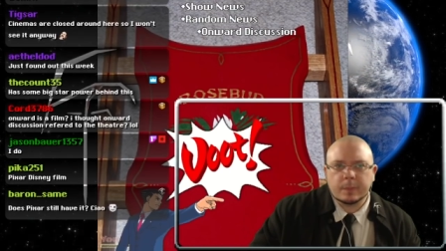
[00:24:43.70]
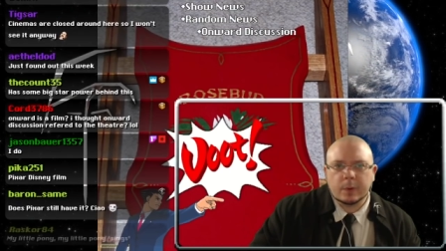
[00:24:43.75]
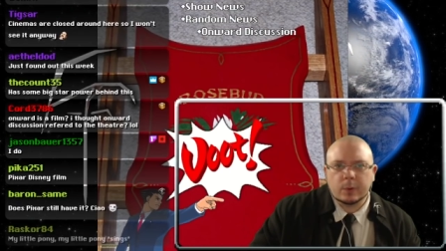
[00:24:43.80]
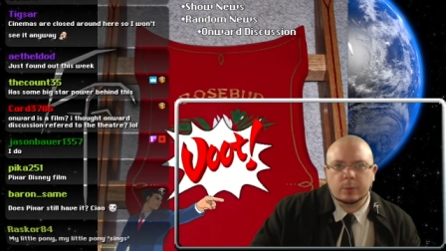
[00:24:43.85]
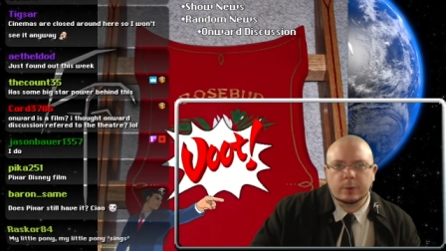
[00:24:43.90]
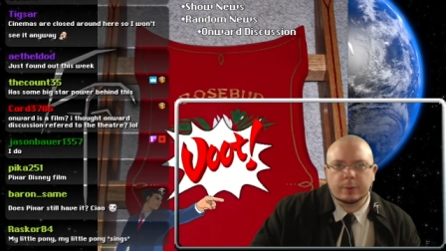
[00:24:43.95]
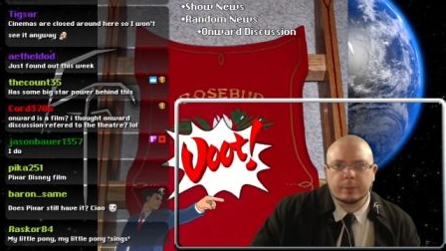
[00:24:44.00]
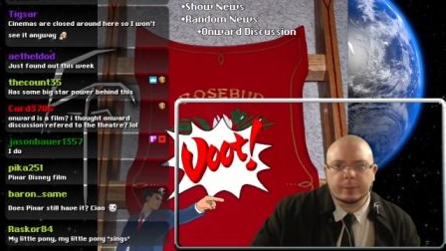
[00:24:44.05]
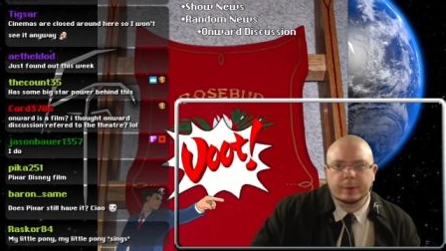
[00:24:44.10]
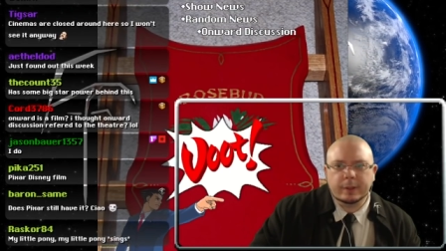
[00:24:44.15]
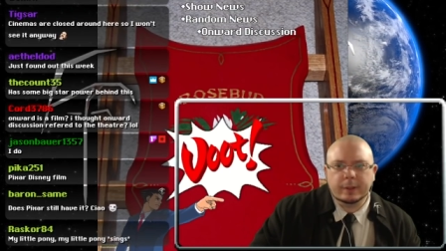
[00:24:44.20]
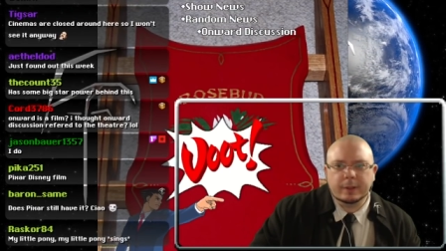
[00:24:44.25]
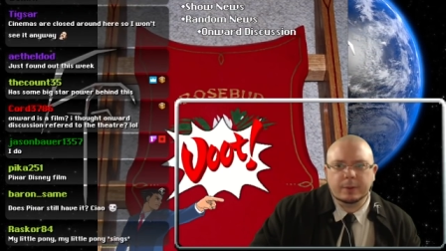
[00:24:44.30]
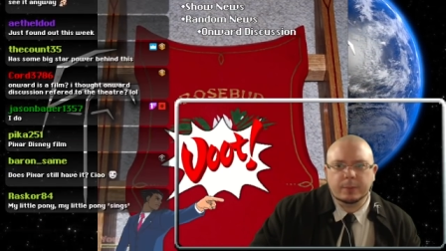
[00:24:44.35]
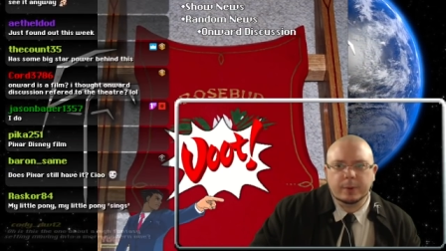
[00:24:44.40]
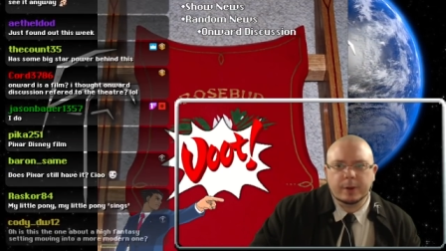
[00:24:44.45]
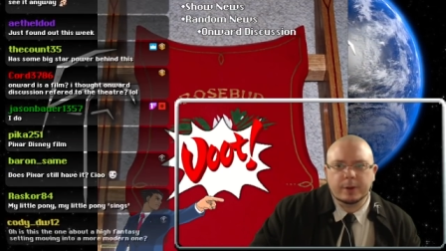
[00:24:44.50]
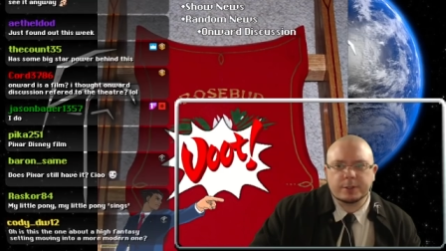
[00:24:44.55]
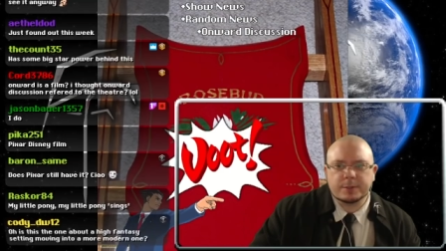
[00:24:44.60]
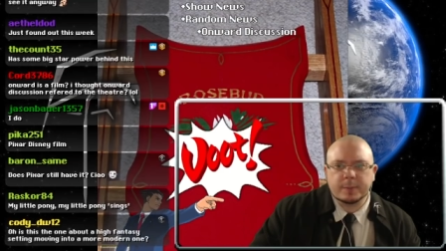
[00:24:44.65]
What really
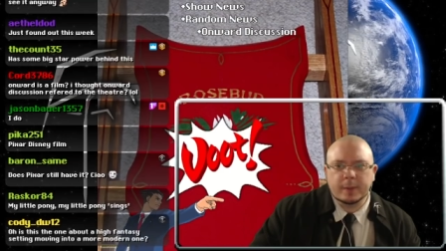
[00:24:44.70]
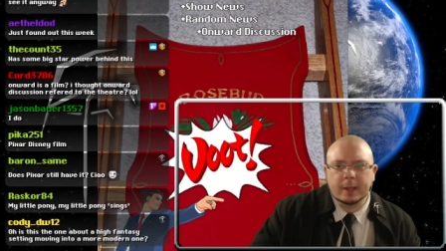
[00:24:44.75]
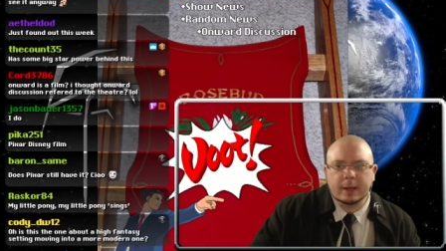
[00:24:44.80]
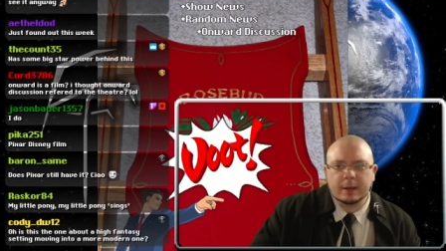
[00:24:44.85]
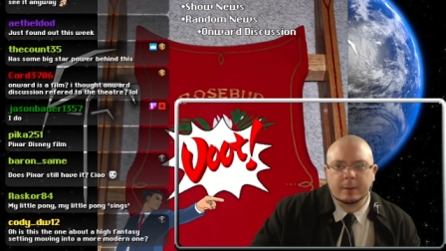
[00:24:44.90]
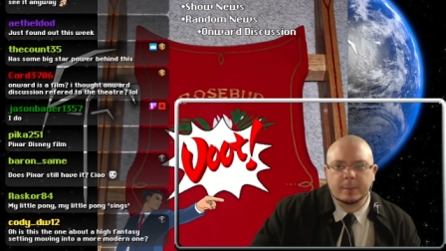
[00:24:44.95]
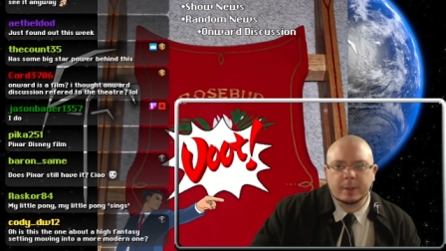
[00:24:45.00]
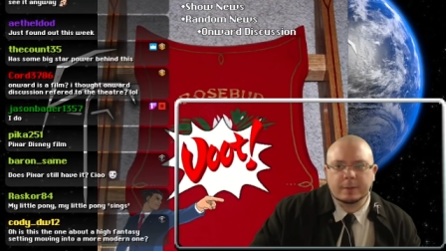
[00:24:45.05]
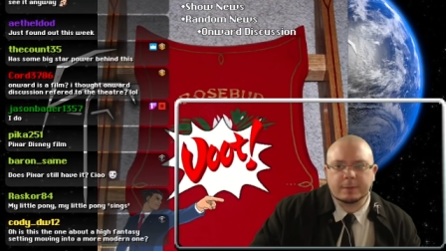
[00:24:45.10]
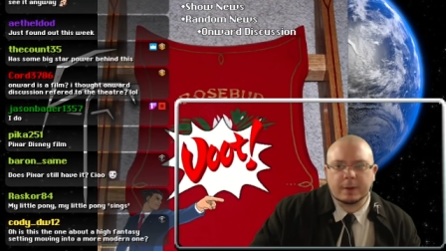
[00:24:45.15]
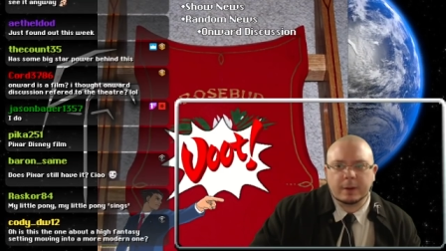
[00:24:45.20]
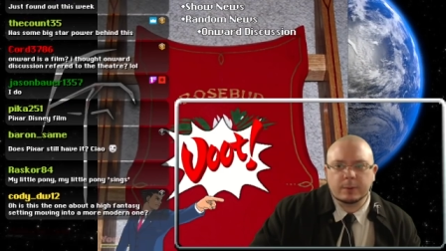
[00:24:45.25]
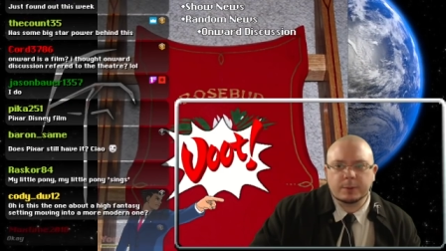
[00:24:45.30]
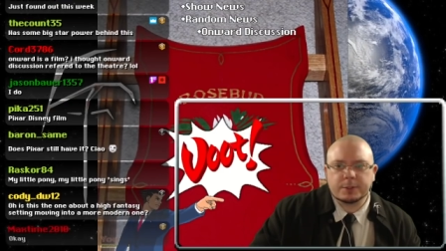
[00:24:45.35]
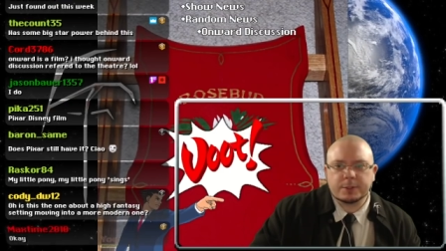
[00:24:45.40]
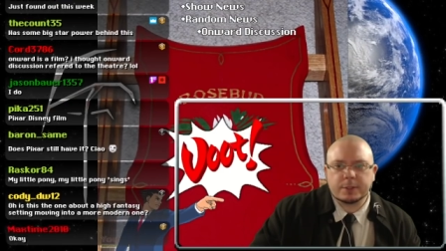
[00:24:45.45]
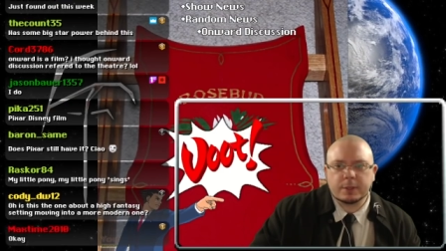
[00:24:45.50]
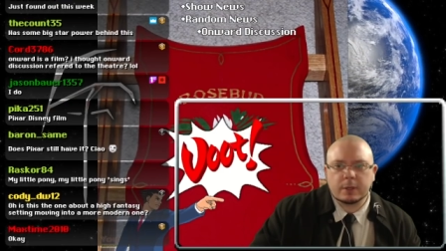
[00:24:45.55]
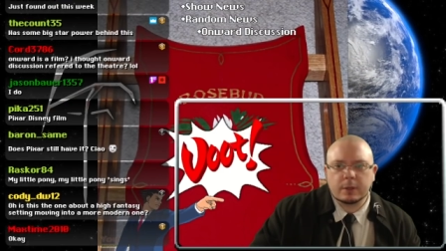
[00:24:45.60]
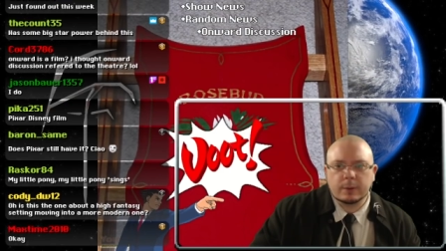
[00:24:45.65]
weirds me out, if I was
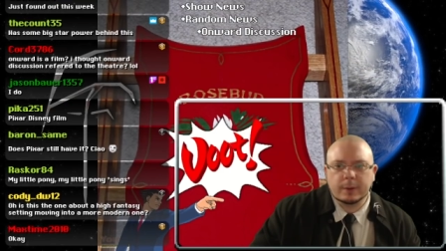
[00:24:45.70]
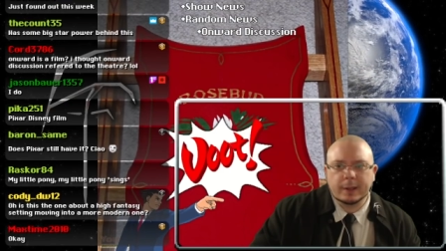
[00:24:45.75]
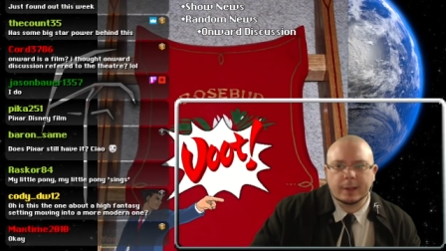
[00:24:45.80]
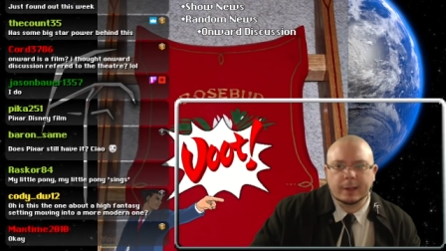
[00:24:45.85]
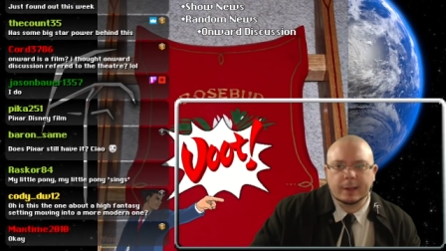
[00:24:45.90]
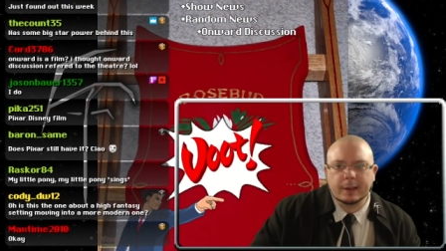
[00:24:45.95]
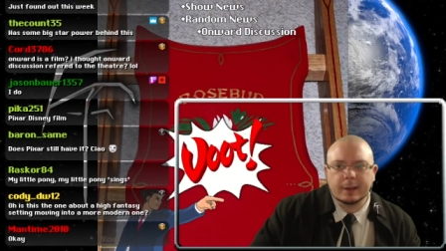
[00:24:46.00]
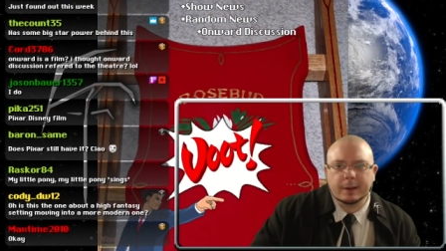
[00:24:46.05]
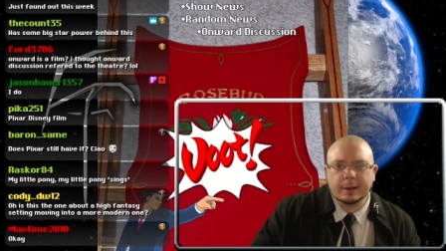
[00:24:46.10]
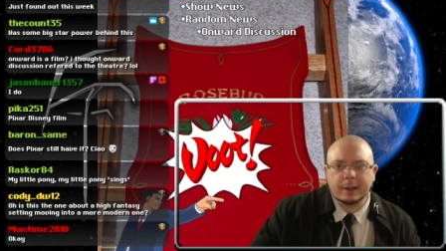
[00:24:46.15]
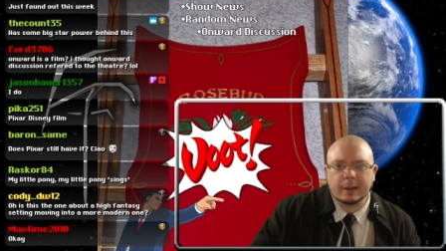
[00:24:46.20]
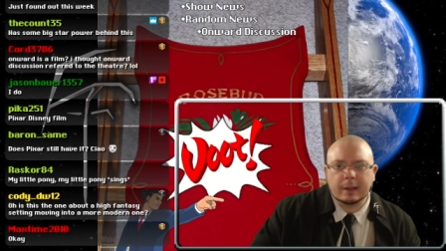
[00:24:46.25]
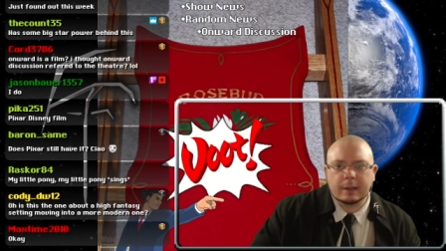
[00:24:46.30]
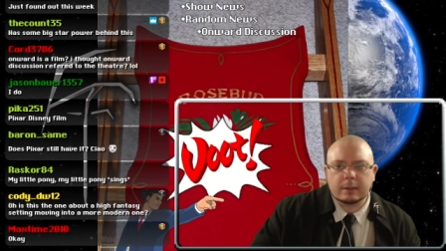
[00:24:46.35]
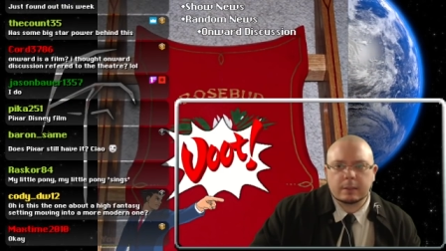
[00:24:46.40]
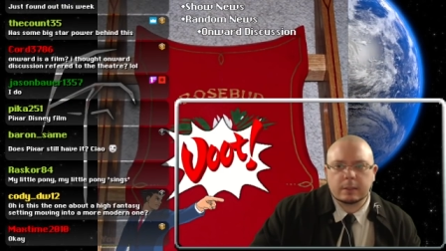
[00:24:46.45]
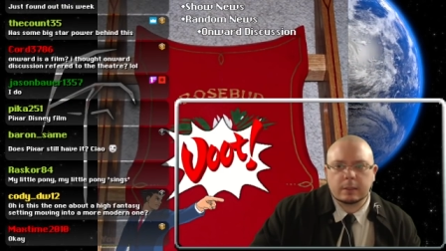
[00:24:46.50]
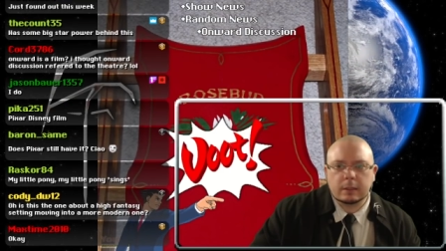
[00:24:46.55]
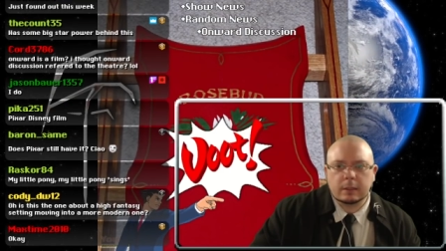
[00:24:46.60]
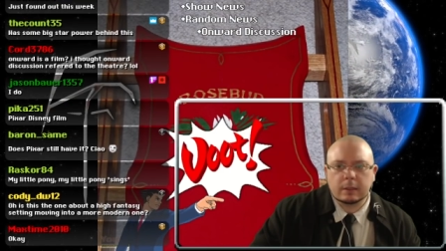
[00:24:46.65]
to go ahead
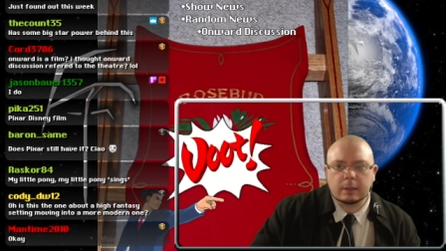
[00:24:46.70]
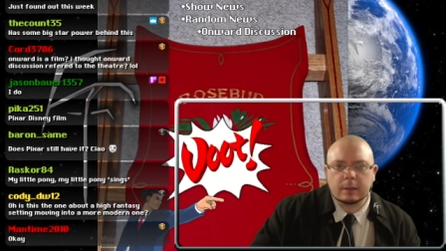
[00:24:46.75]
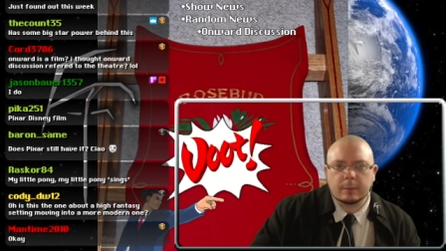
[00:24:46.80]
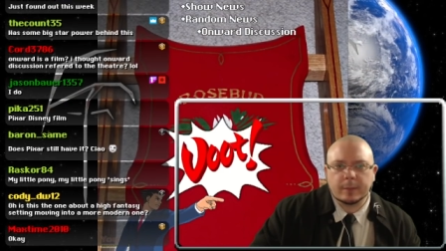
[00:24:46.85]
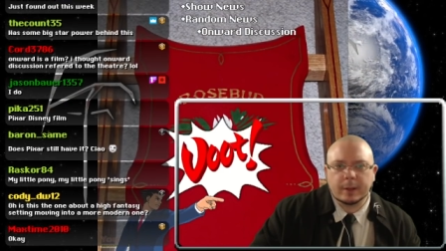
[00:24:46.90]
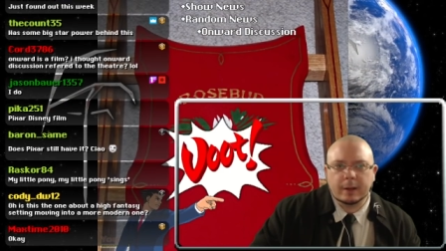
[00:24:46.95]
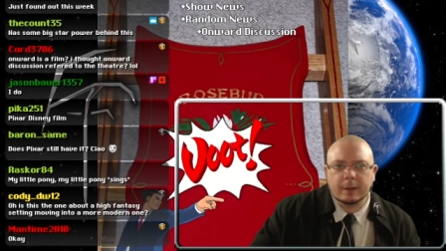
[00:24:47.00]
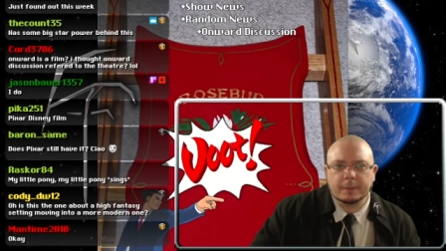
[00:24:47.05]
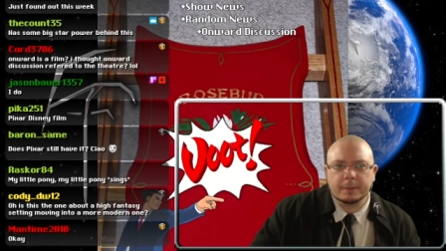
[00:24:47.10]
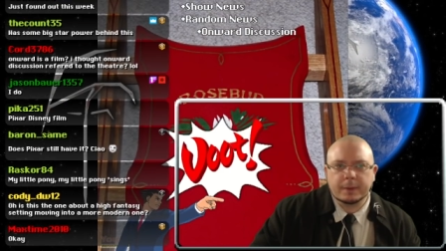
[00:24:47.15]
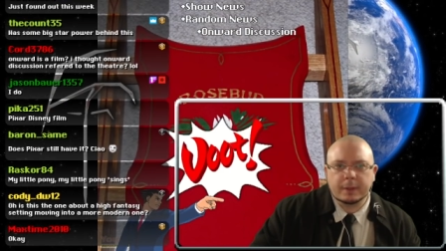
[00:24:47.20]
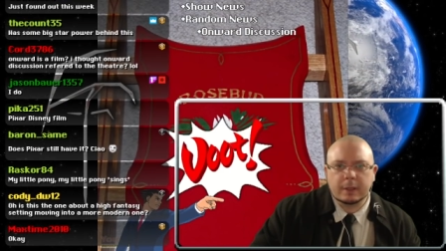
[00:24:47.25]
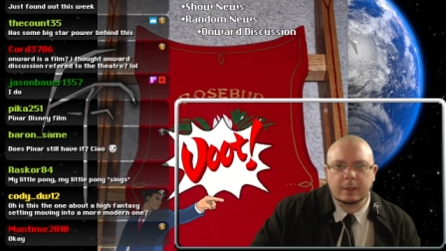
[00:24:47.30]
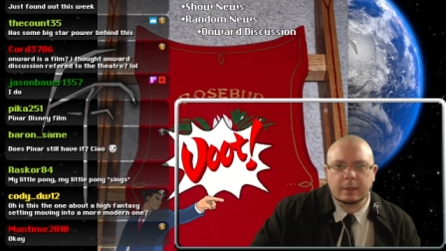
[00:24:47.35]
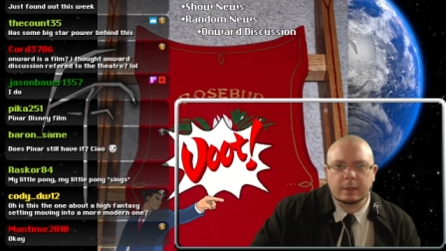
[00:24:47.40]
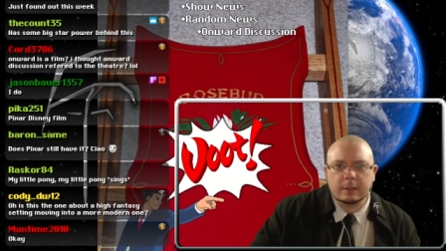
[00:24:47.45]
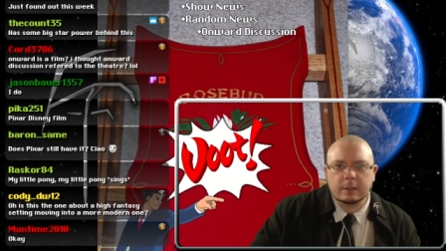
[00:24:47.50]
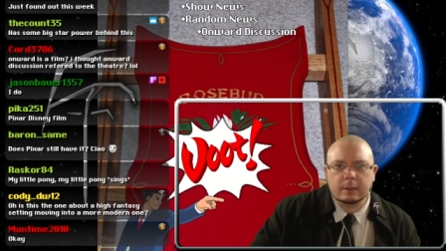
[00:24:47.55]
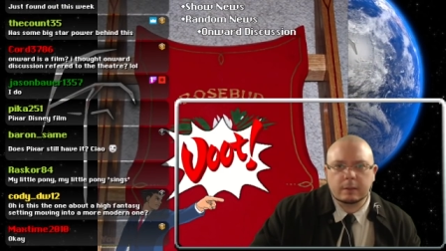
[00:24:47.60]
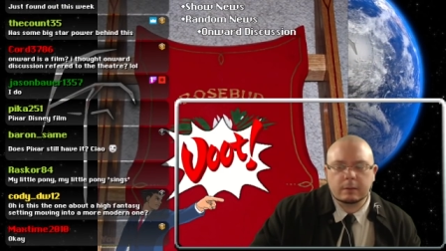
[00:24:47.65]
and talk about
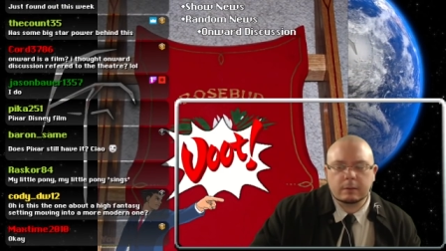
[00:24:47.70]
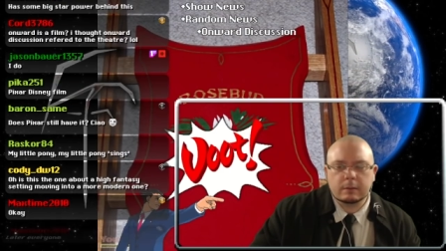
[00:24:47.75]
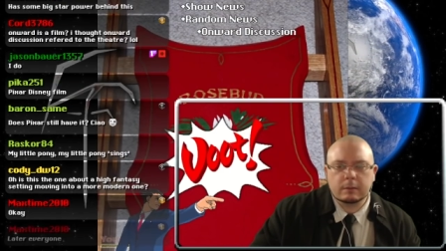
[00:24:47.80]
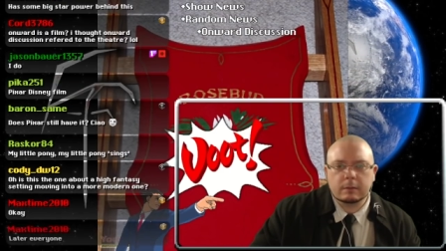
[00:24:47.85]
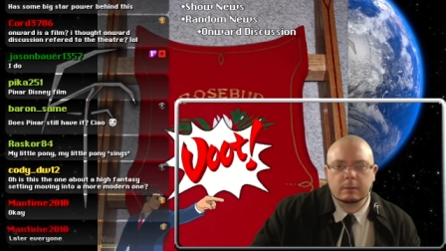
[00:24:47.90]
the